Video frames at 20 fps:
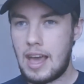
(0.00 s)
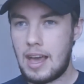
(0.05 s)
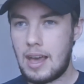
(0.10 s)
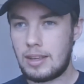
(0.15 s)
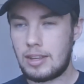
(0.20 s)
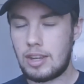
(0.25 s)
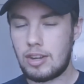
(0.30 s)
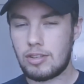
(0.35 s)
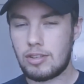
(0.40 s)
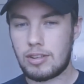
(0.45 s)

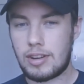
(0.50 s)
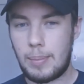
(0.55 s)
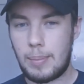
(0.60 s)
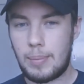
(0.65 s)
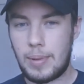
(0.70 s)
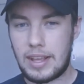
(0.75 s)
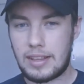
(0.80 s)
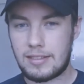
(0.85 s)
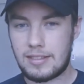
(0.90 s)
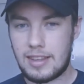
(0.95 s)
Usually a
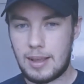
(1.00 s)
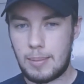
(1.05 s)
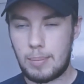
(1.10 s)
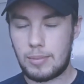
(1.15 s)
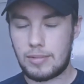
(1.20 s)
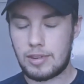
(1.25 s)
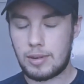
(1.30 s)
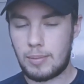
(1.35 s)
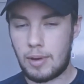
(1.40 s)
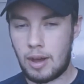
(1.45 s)
big
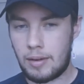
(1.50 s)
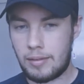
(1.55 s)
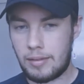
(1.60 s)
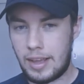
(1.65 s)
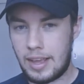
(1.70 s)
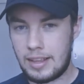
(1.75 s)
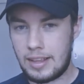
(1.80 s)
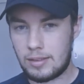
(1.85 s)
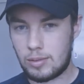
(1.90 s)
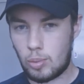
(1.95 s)
symptom of
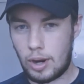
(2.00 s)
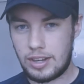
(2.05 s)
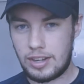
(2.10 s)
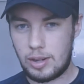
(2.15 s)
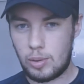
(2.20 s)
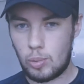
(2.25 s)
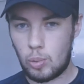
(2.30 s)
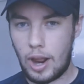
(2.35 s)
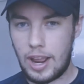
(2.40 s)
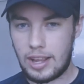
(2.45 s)
it is when
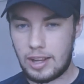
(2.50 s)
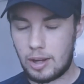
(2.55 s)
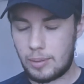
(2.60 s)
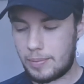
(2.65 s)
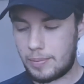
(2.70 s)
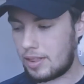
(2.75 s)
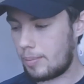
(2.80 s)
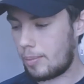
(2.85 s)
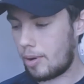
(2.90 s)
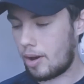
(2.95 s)
you wake
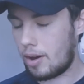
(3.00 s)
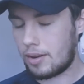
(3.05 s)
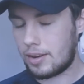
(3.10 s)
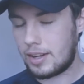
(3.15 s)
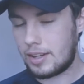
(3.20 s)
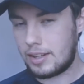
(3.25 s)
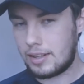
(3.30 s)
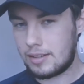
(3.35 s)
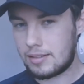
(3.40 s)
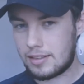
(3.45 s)
up in the
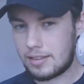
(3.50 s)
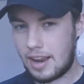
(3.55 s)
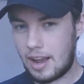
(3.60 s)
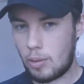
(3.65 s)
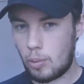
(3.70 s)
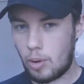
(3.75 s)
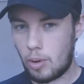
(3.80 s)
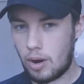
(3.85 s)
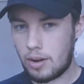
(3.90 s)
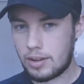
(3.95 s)
morning, you
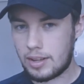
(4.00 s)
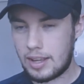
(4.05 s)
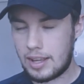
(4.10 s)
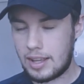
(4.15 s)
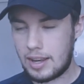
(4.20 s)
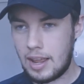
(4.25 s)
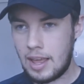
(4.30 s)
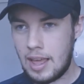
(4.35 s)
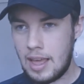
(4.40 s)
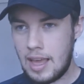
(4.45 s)
start
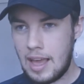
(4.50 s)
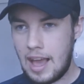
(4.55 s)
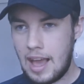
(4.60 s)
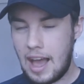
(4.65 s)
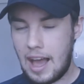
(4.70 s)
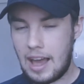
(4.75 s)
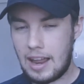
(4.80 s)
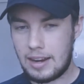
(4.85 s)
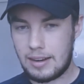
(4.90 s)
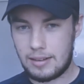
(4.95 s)
walking,
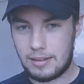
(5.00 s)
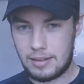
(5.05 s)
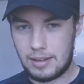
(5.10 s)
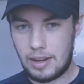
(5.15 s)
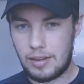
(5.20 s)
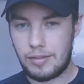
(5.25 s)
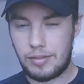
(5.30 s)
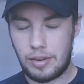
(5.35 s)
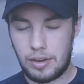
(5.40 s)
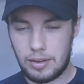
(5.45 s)
and
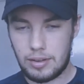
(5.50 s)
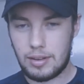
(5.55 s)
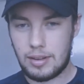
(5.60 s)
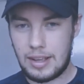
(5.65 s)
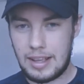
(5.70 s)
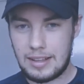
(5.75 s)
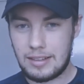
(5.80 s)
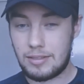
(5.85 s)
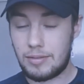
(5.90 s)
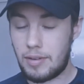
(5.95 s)
your foot
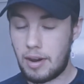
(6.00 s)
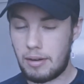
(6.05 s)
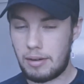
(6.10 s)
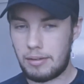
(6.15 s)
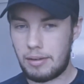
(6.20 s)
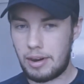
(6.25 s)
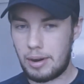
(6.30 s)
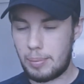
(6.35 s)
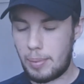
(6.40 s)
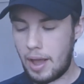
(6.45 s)
is very,
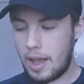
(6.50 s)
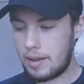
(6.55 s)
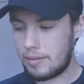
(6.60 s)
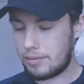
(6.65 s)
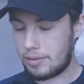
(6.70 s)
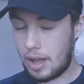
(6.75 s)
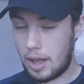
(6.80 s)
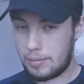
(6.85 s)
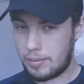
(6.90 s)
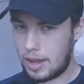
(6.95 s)
very
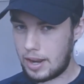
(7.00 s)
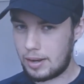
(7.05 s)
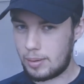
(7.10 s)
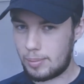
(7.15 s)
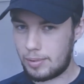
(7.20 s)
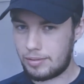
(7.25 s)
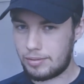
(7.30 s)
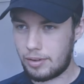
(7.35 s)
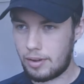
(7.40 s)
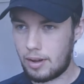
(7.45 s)
painful. I've had
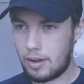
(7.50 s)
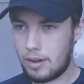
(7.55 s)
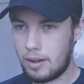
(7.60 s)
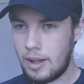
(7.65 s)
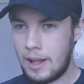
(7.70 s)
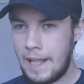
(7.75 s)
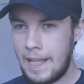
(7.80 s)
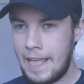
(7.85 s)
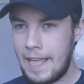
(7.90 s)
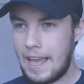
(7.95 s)
it before.
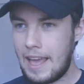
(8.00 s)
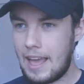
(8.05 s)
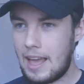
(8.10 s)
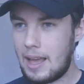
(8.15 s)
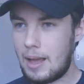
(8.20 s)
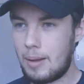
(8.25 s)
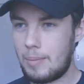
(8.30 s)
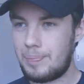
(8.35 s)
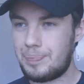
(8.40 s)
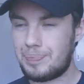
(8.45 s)

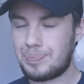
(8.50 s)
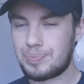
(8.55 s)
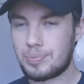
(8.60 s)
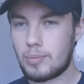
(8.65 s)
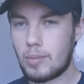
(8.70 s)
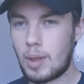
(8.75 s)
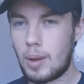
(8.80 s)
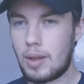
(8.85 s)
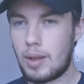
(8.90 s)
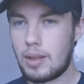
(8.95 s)

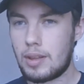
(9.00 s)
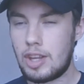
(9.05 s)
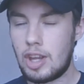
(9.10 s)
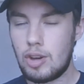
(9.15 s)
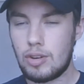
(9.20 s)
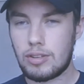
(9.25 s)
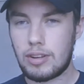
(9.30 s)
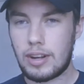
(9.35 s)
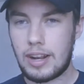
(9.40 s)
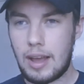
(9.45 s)

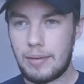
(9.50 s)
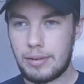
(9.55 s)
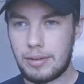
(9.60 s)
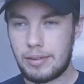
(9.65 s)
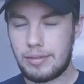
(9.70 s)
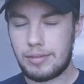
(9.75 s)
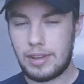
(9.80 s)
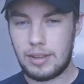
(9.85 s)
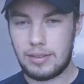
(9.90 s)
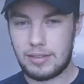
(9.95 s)
Usually after
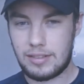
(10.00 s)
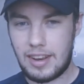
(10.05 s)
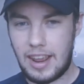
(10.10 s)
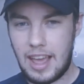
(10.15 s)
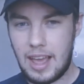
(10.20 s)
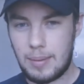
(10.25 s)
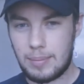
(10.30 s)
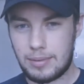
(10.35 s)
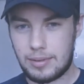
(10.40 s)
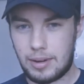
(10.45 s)
a few
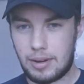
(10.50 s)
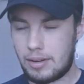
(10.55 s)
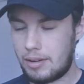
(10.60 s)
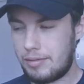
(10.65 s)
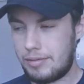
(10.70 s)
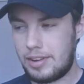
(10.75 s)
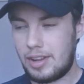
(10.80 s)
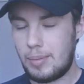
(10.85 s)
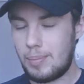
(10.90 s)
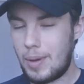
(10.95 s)
steps or a
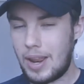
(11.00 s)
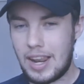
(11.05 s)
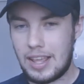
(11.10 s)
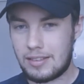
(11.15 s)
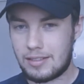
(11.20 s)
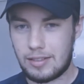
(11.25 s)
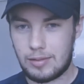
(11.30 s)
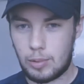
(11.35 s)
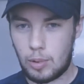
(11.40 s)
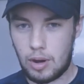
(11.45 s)
few
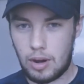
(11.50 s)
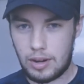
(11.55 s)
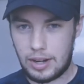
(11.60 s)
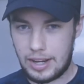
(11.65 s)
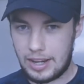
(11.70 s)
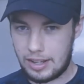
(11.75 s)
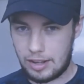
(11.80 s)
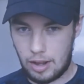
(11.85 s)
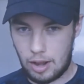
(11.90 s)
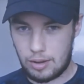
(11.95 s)
minutes of
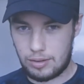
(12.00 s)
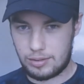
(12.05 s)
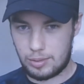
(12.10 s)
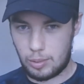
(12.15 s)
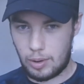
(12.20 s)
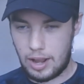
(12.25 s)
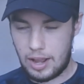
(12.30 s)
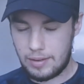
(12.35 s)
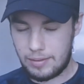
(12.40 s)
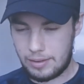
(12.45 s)
walking, it goes
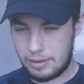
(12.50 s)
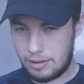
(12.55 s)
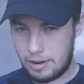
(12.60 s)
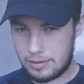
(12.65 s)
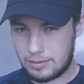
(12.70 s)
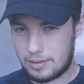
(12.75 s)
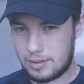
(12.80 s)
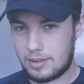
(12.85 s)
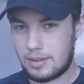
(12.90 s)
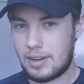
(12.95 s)
away for the
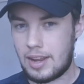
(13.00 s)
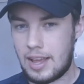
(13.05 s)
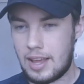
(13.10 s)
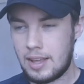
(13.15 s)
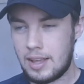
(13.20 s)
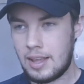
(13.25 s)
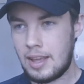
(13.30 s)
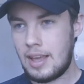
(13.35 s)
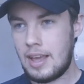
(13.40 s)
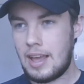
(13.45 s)
rest of the
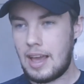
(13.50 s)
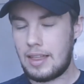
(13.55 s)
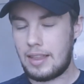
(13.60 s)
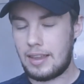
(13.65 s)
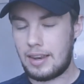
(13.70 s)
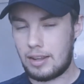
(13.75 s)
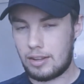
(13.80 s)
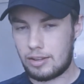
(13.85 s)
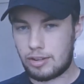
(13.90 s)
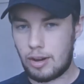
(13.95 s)
day, and
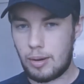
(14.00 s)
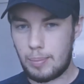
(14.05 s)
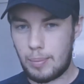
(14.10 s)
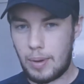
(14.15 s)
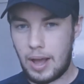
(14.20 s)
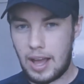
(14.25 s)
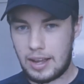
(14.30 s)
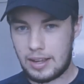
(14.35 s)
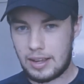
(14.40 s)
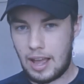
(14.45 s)
then it'll come
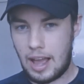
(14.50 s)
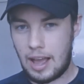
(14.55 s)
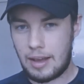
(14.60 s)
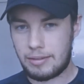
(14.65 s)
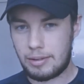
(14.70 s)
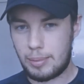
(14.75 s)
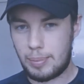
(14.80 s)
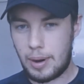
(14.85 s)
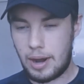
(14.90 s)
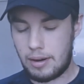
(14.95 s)
back
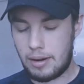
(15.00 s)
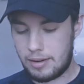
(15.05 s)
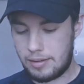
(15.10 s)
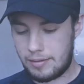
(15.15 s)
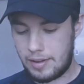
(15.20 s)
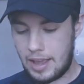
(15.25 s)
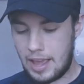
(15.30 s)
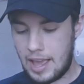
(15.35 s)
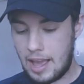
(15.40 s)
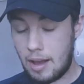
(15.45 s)
after a
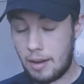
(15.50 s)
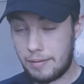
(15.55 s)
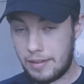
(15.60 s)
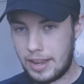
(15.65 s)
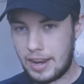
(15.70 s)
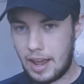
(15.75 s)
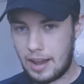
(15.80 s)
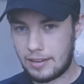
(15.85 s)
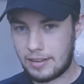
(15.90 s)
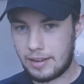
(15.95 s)
period of
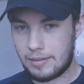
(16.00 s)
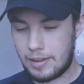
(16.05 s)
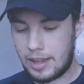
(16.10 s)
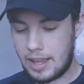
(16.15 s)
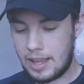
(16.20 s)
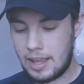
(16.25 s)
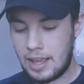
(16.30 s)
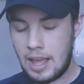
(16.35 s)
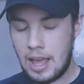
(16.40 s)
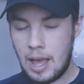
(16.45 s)

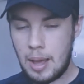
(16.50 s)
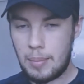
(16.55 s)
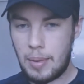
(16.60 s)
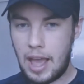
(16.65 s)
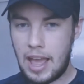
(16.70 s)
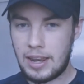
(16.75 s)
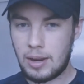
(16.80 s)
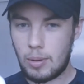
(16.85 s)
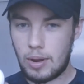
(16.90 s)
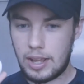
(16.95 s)
inactivity.
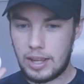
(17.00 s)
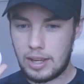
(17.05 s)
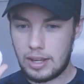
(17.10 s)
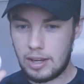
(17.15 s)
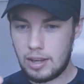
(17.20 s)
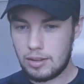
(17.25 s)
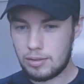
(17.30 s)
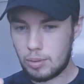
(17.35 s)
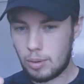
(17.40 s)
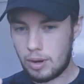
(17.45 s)
But anyway, you can
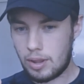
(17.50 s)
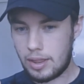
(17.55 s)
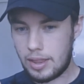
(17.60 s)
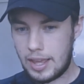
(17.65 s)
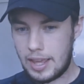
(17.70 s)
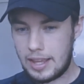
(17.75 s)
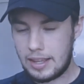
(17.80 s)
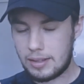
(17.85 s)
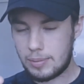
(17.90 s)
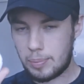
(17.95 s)
use one of
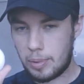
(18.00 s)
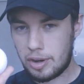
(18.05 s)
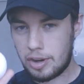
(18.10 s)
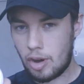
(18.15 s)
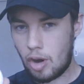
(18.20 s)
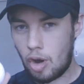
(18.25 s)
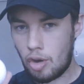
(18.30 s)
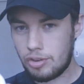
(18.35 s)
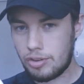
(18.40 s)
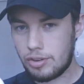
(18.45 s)
these, put
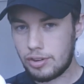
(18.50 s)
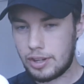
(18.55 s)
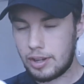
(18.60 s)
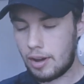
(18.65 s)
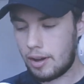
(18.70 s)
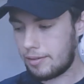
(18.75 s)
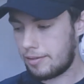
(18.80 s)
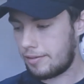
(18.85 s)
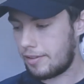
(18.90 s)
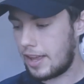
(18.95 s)
it under
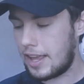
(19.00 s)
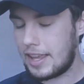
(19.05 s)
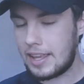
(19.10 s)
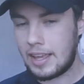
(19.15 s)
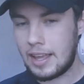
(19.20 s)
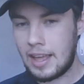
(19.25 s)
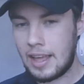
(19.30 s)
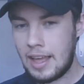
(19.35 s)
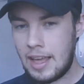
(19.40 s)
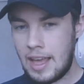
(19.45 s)
your
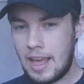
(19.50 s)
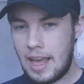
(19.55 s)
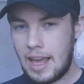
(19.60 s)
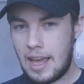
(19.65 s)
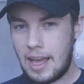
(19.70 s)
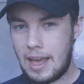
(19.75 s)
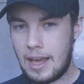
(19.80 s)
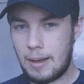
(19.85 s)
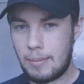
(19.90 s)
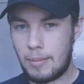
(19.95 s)
feet,
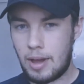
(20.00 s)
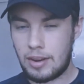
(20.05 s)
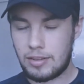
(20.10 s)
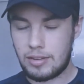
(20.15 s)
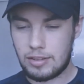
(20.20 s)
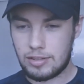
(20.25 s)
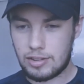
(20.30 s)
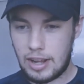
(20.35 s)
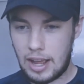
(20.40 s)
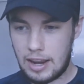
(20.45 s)
and
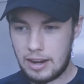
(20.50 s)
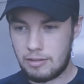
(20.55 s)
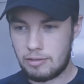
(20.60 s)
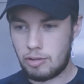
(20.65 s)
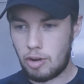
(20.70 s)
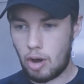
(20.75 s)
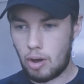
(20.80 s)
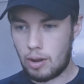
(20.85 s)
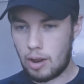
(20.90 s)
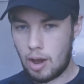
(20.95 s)
just kind
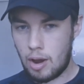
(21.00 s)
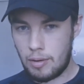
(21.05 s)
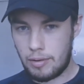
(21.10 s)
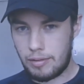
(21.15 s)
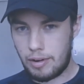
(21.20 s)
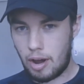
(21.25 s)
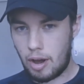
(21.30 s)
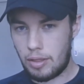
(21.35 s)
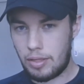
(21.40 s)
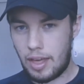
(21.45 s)
of roll
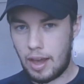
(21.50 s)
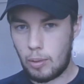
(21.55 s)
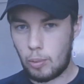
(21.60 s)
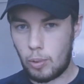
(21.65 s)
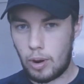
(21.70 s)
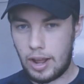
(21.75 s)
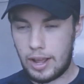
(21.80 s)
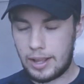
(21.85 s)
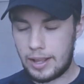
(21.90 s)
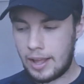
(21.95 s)
over it on that
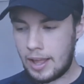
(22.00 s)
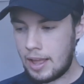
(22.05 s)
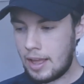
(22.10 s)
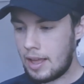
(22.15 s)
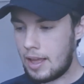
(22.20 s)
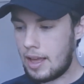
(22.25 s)
weight.